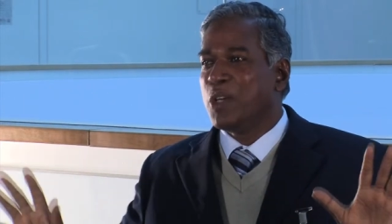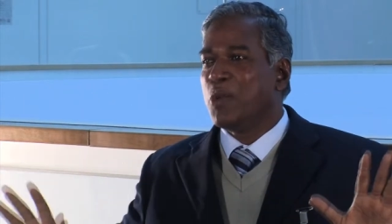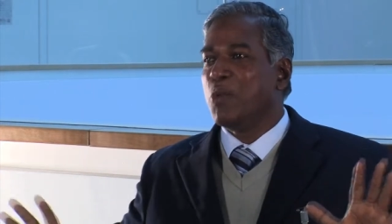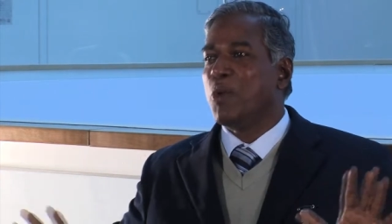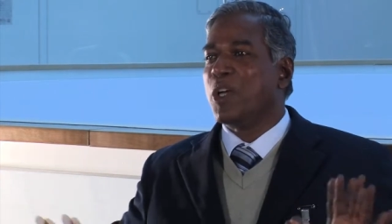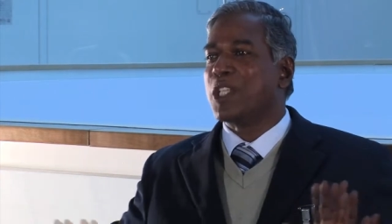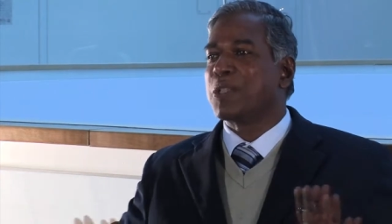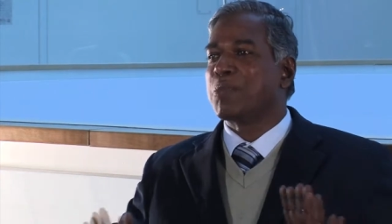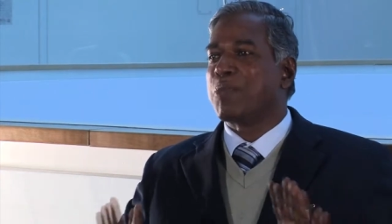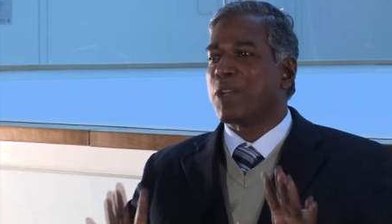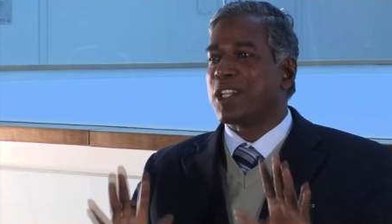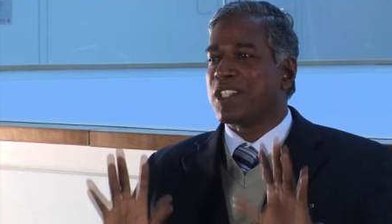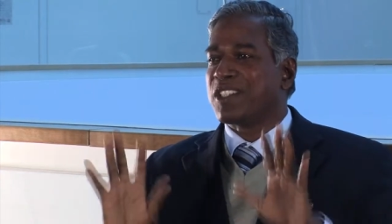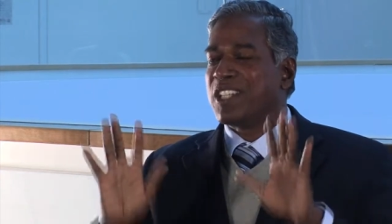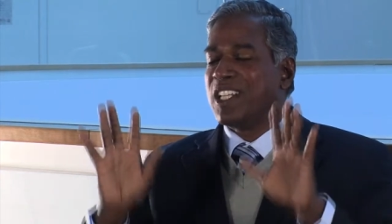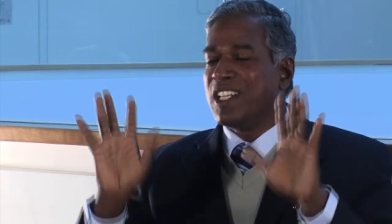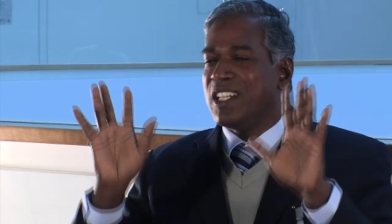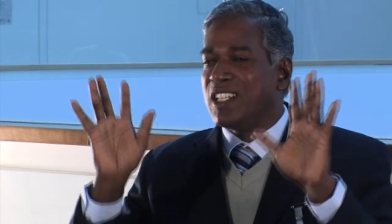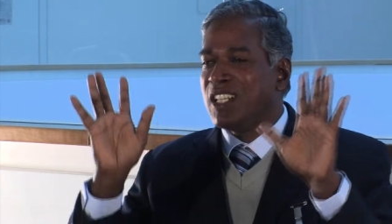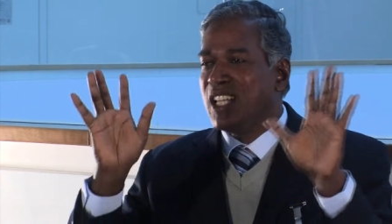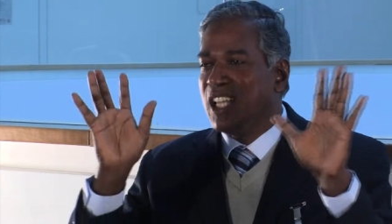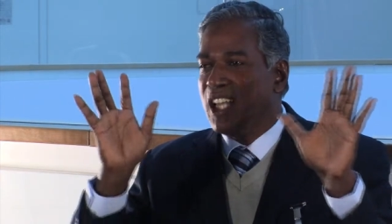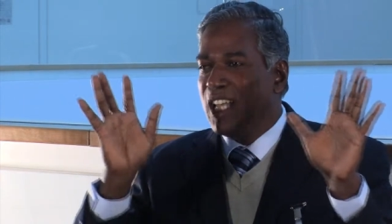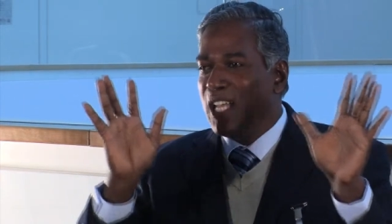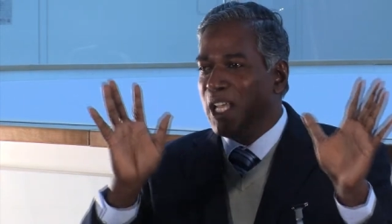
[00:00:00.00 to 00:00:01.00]
who was
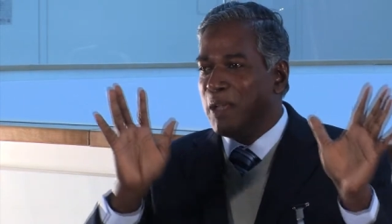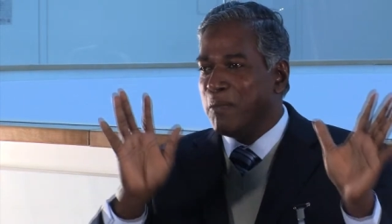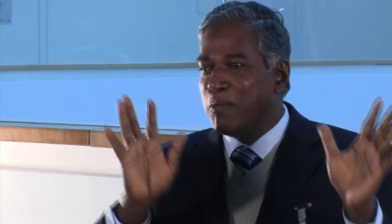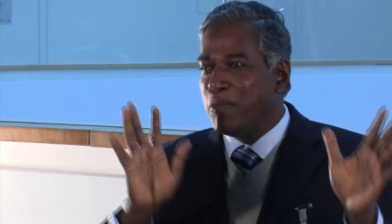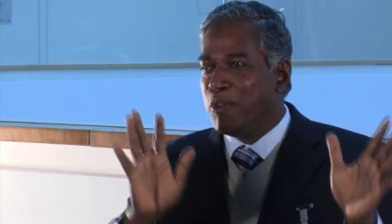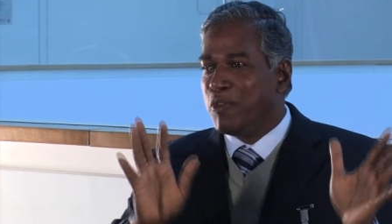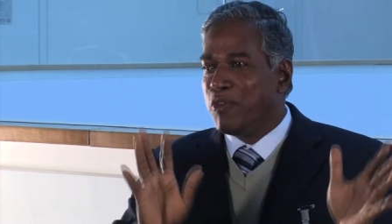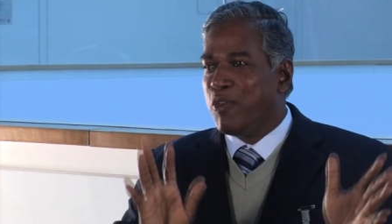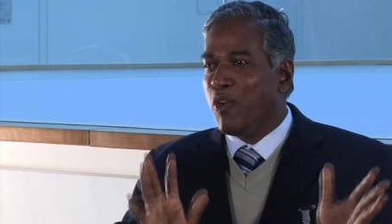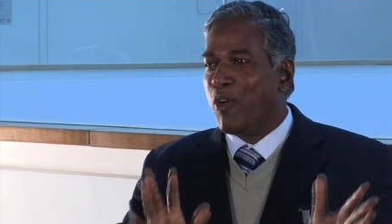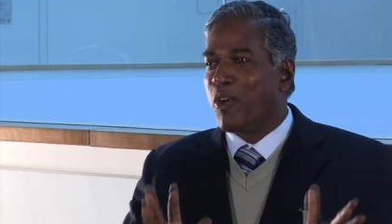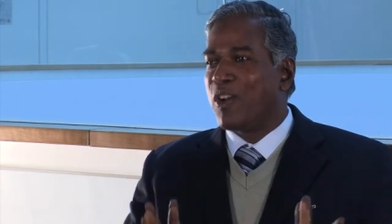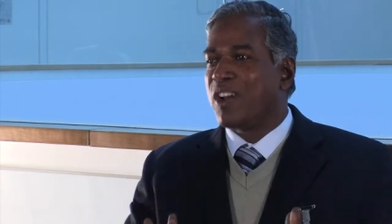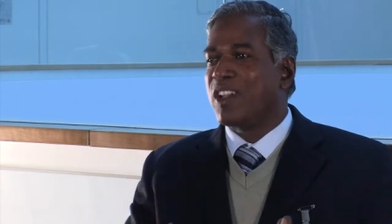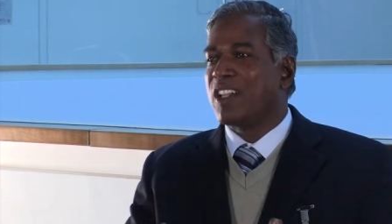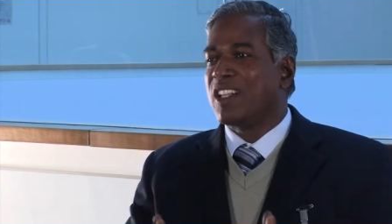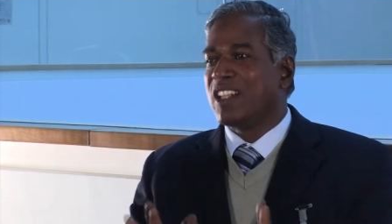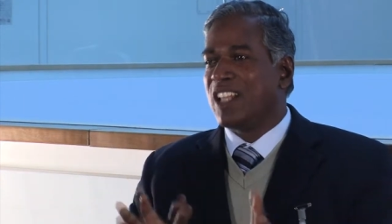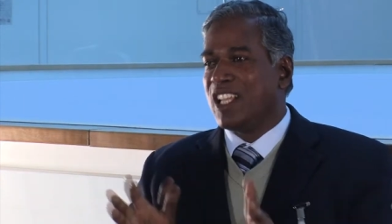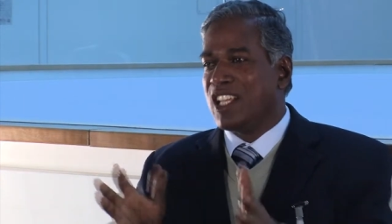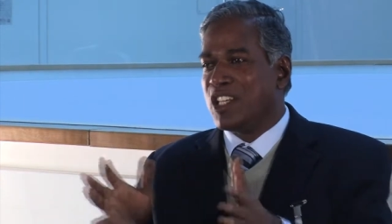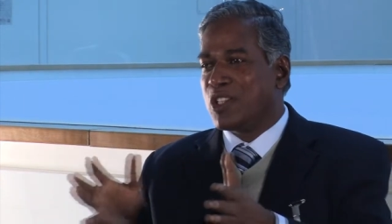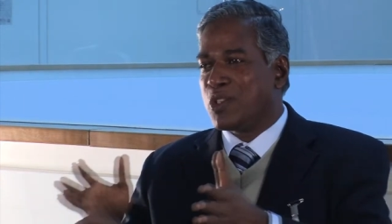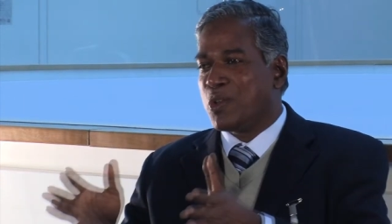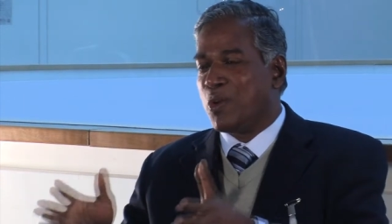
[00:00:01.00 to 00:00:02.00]
present before
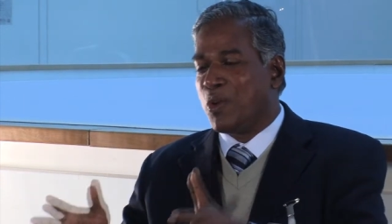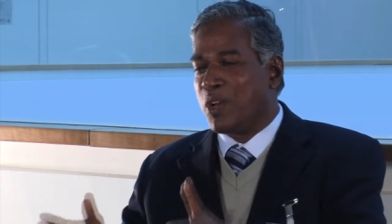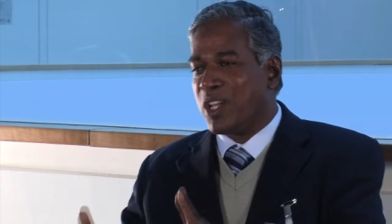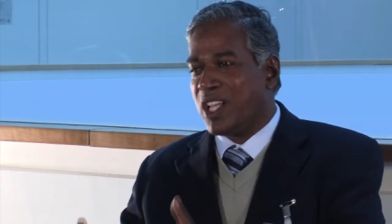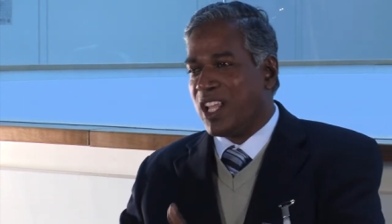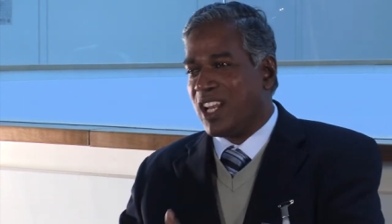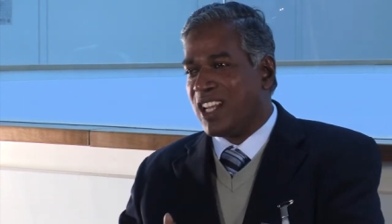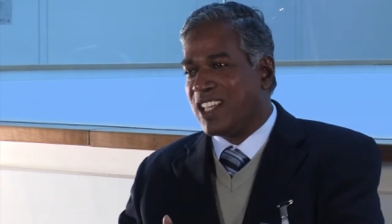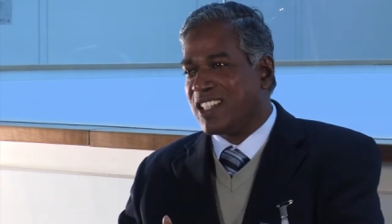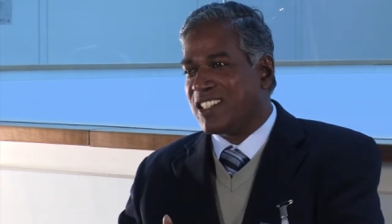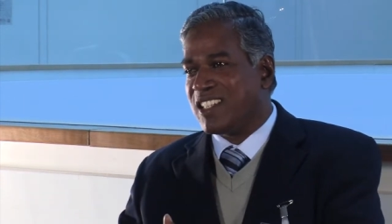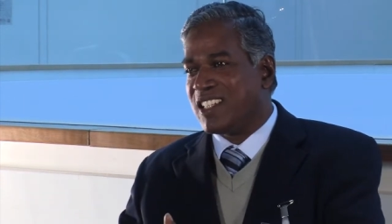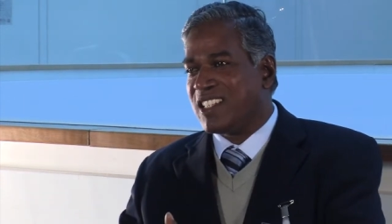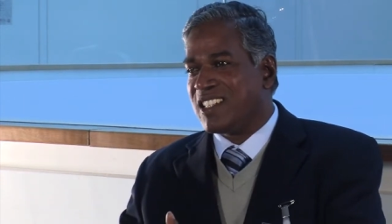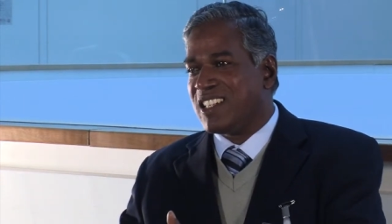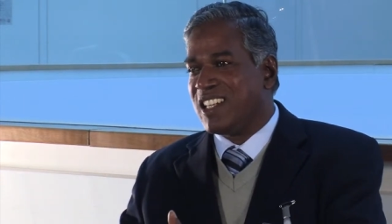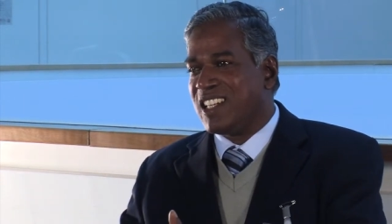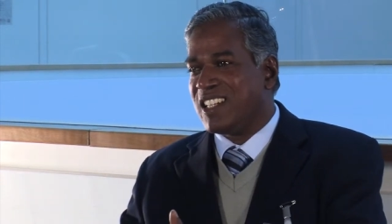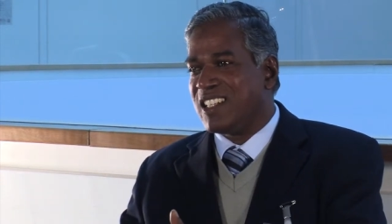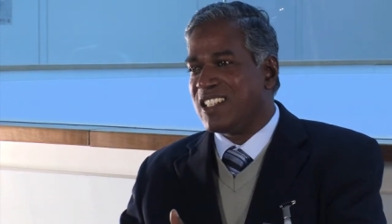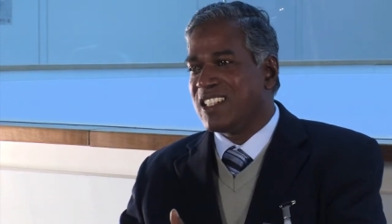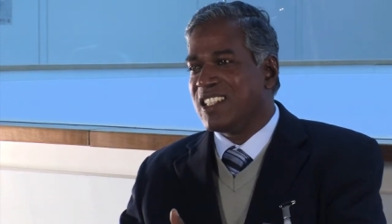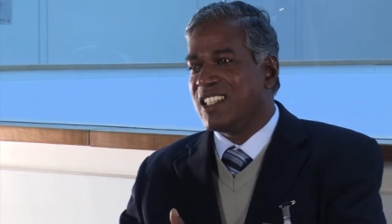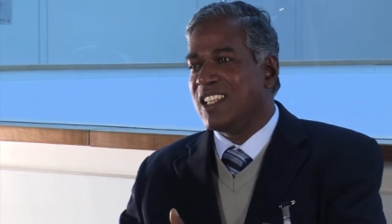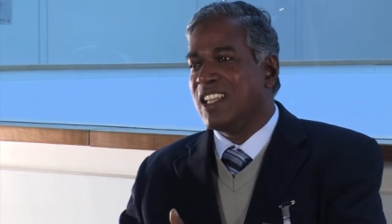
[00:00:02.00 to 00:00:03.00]
the historical
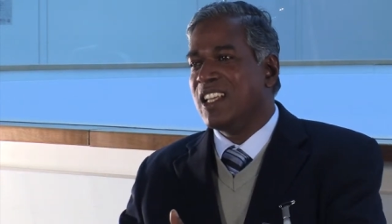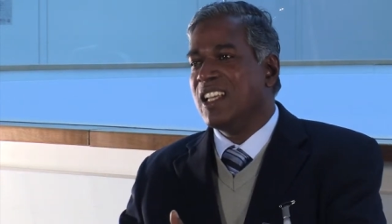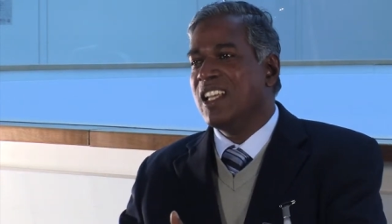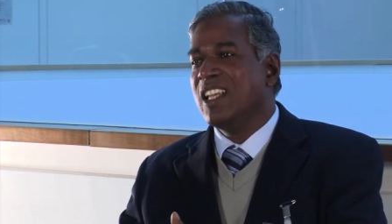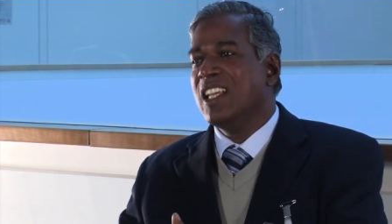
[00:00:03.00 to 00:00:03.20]
existence,